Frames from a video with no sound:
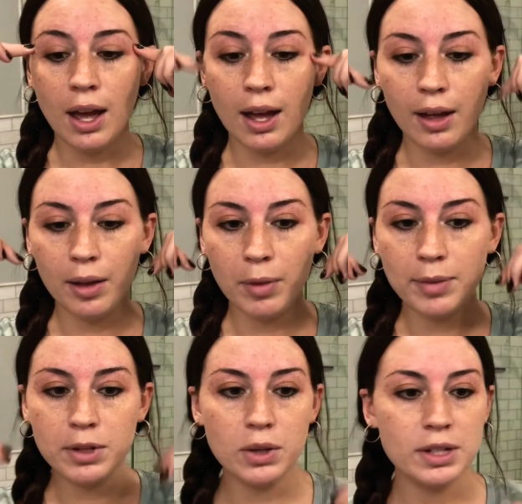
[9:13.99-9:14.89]
I've
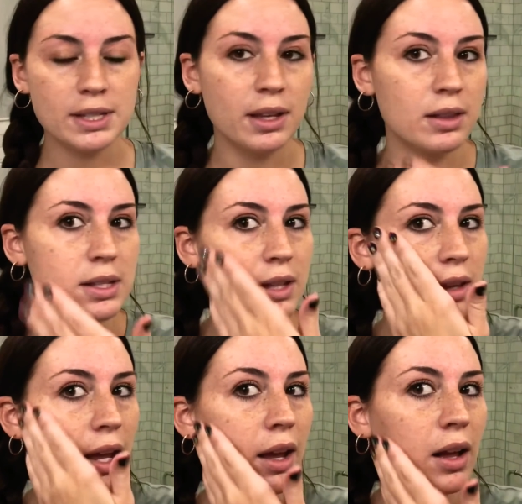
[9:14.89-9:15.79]
been noticing in the
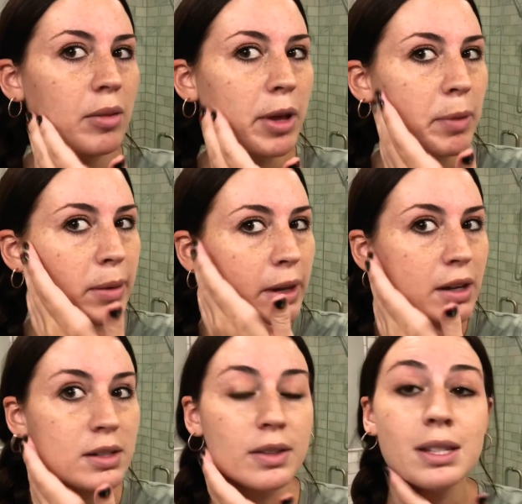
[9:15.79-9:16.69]
sunlight, all my baby
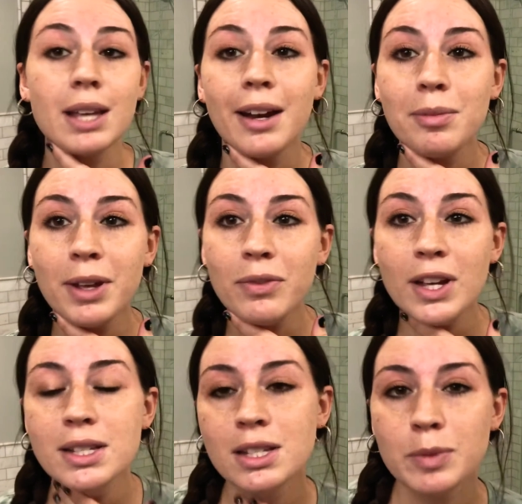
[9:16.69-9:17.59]
hairs on the side of my
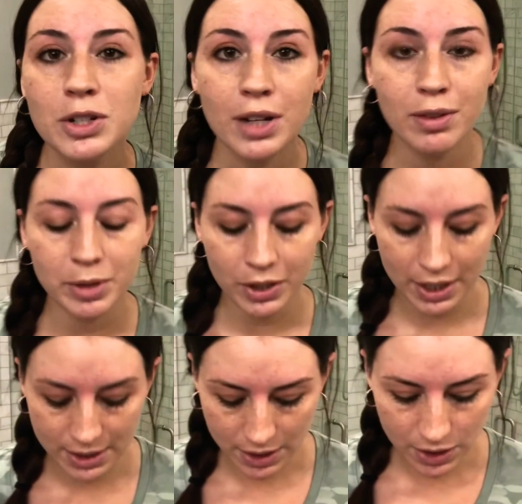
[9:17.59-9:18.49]
face. It's been driving me
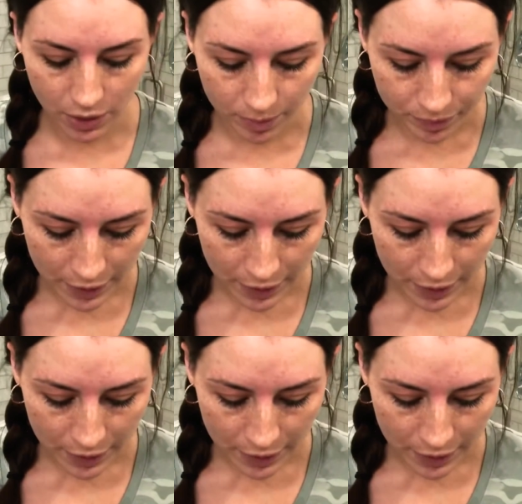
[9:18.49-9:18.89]
crazy. So